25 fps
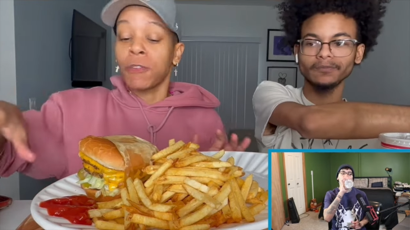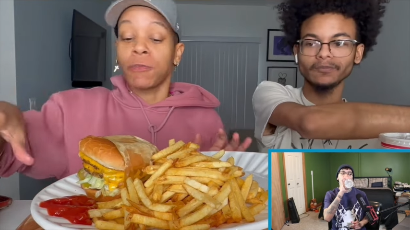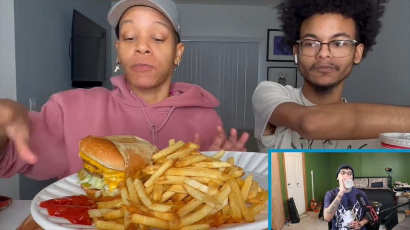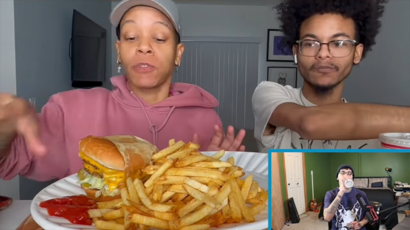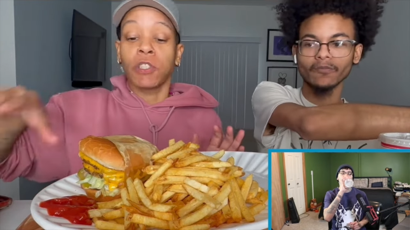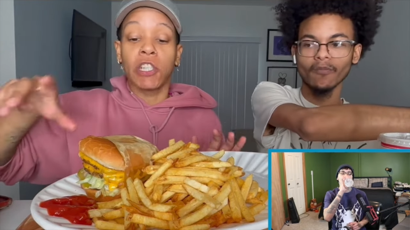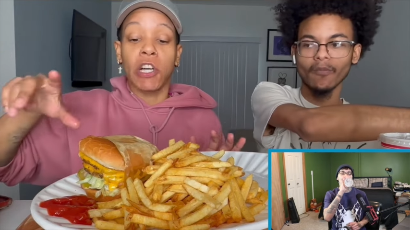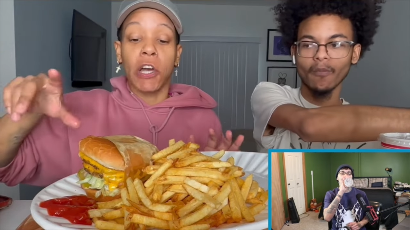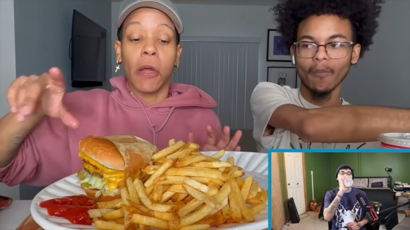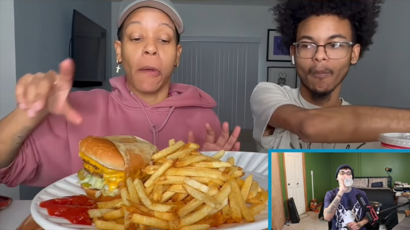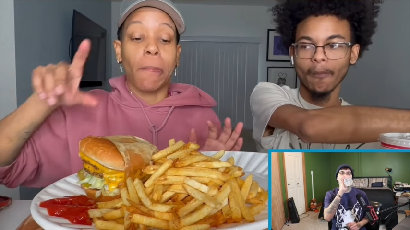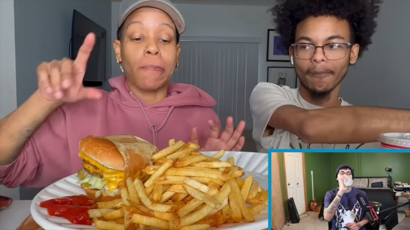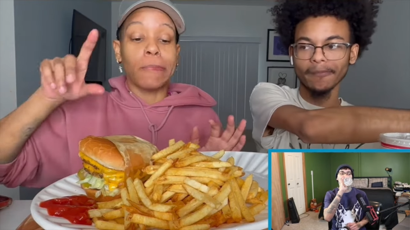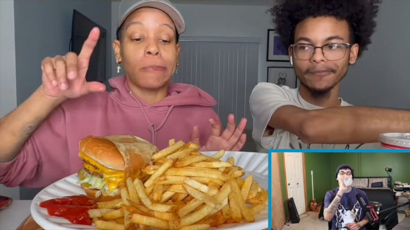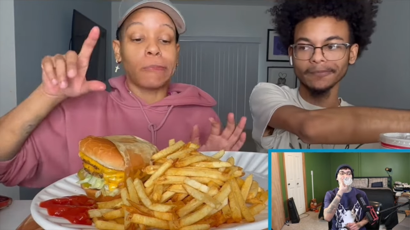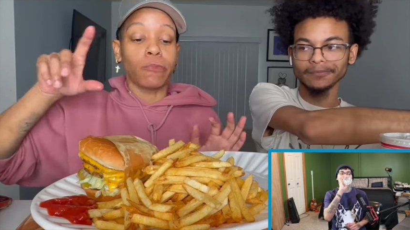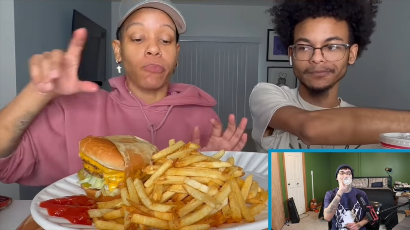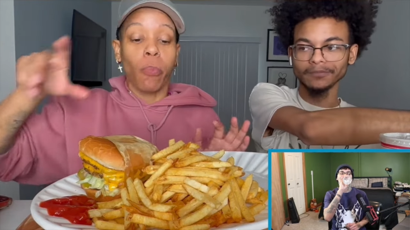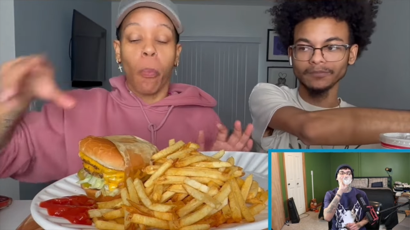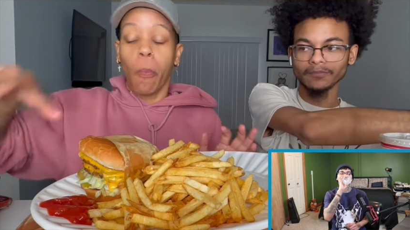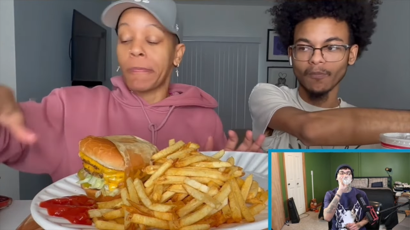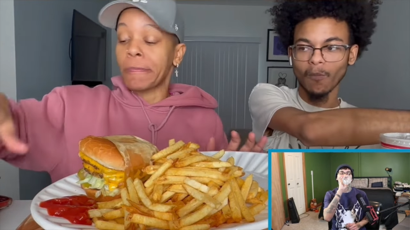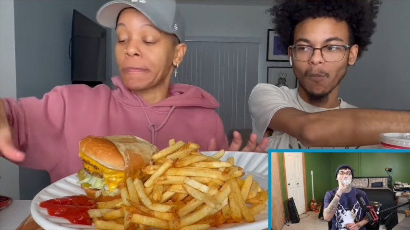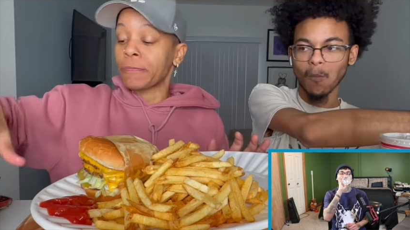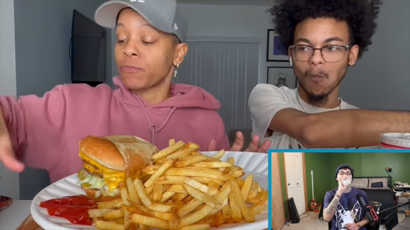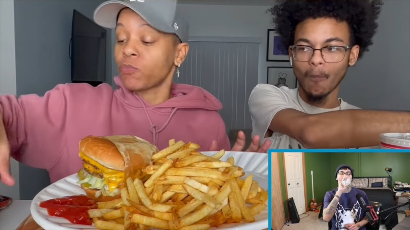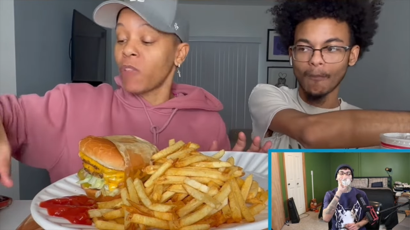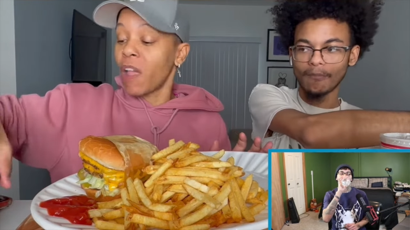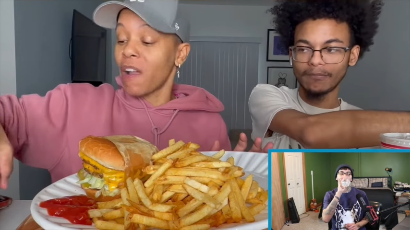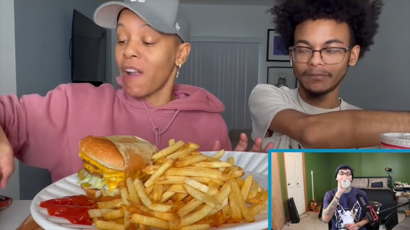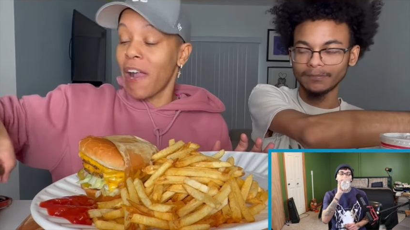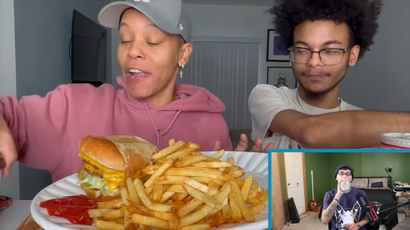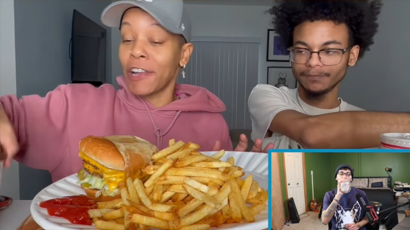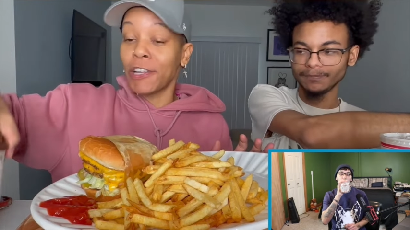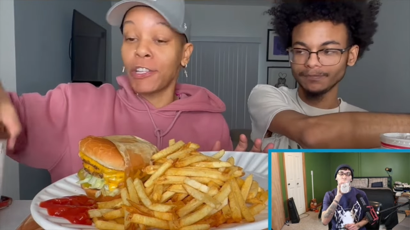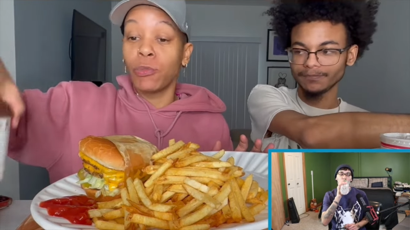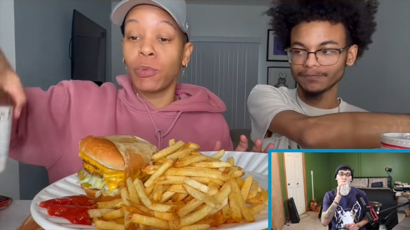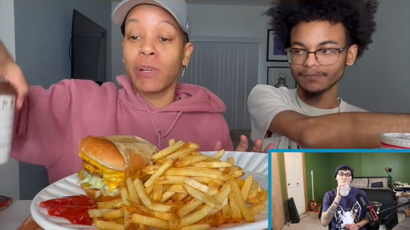Speaker 1: look, they
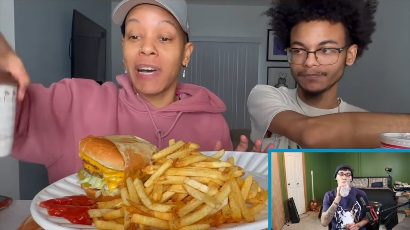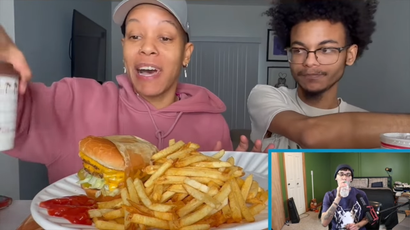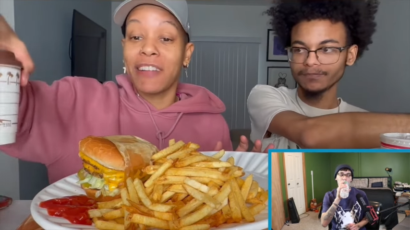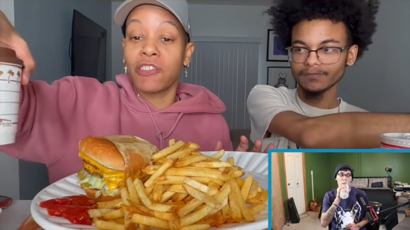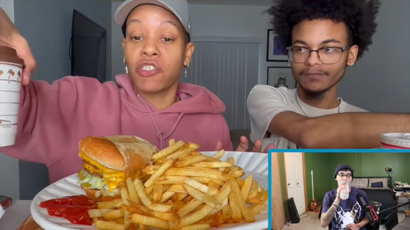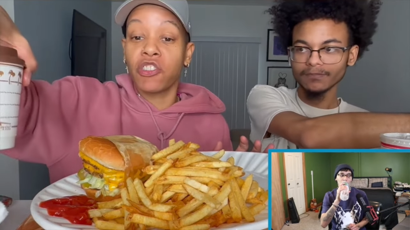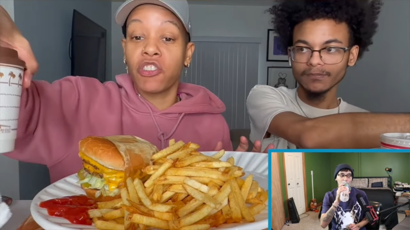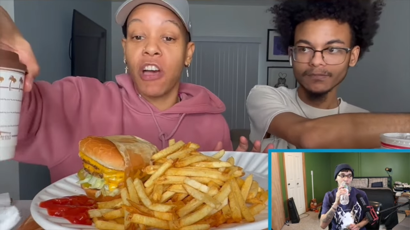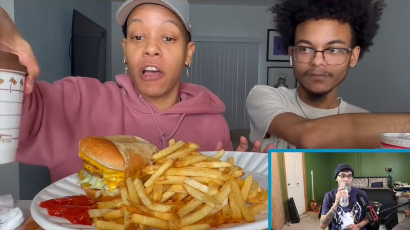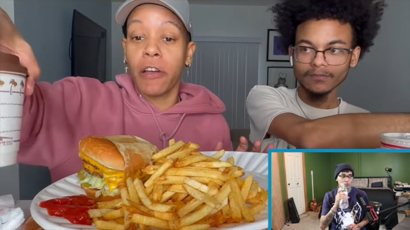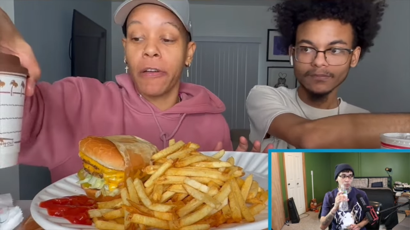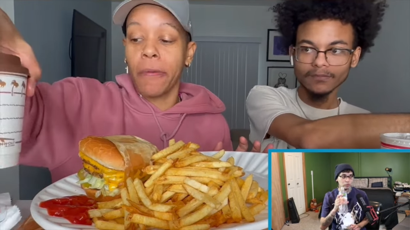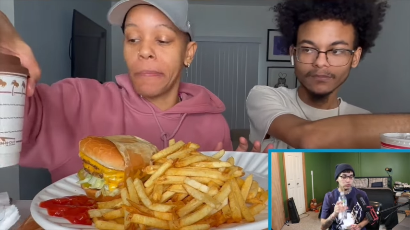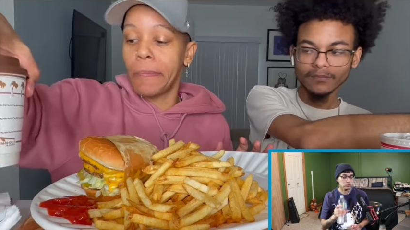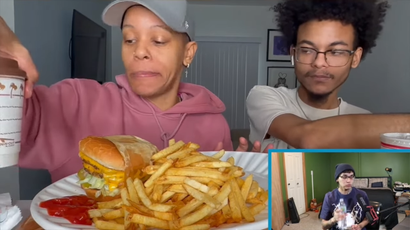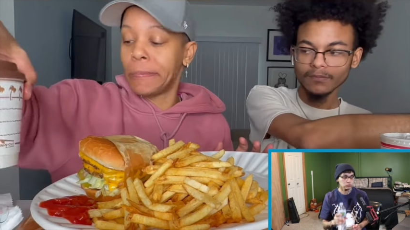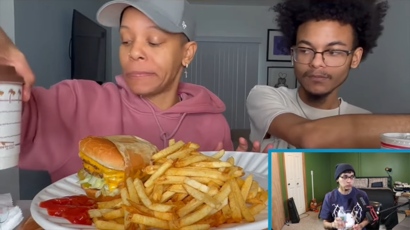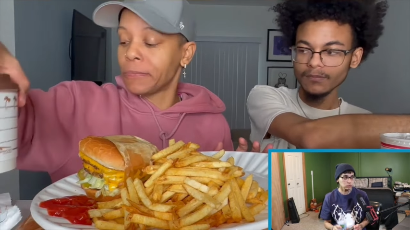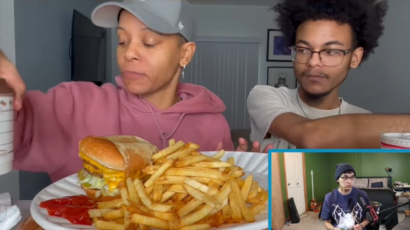got a new hot chocolate.